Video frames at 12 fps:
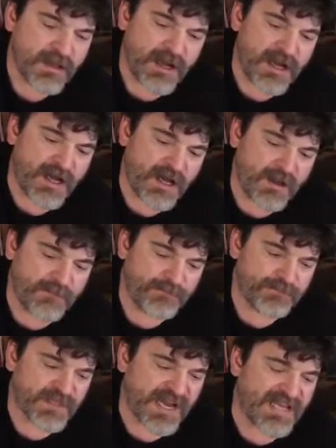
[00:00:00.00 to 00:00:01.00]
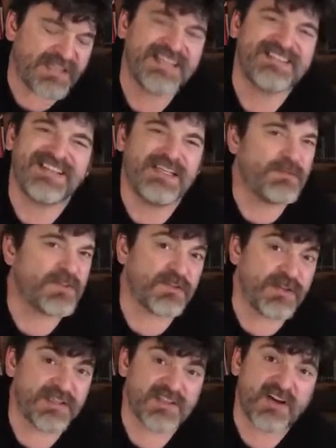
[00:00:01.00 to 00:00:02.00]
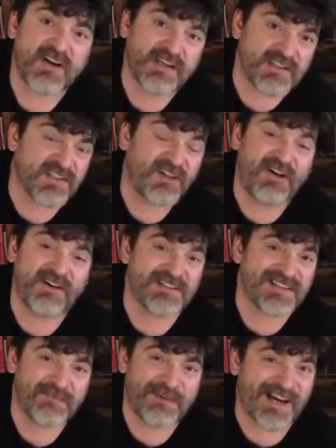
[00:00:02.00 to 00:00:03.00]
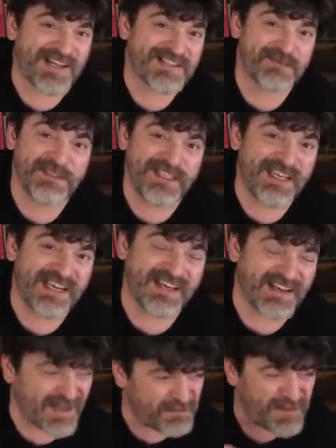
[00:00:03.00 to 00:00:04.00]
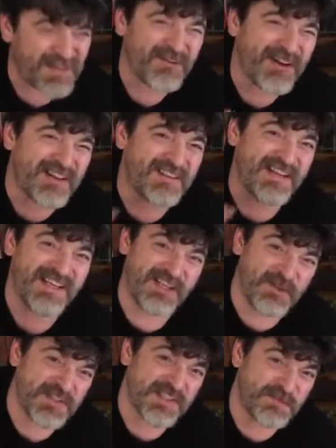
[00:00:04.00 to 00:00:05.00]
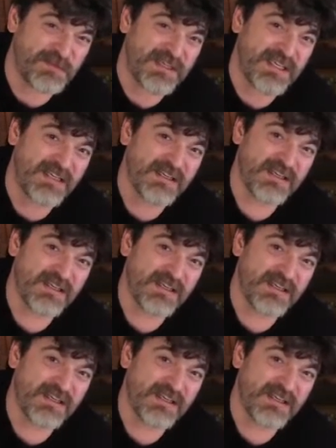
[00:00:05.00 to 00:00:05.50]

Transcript: I like to keep strings on as long as I possibly can. I'm better at it than I used to be.